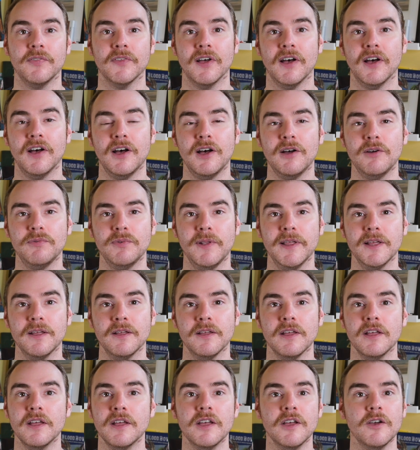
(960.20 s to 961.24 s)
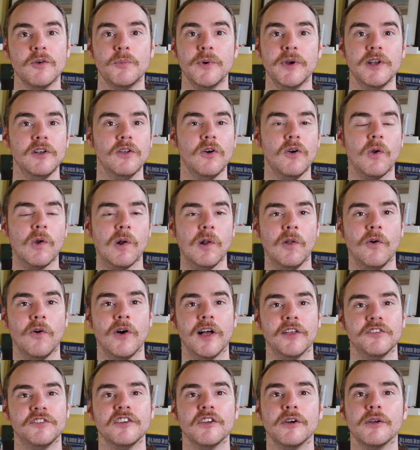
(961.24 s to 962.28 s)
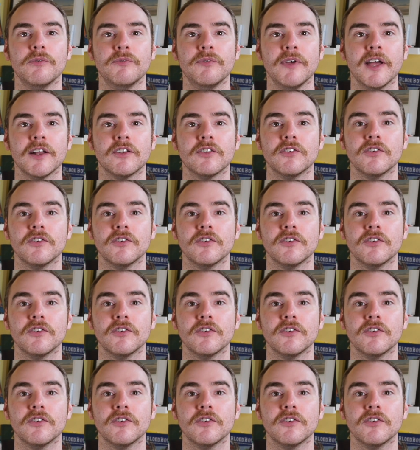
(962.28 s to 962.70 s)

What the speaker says: that halfling, we know Claw has no effect,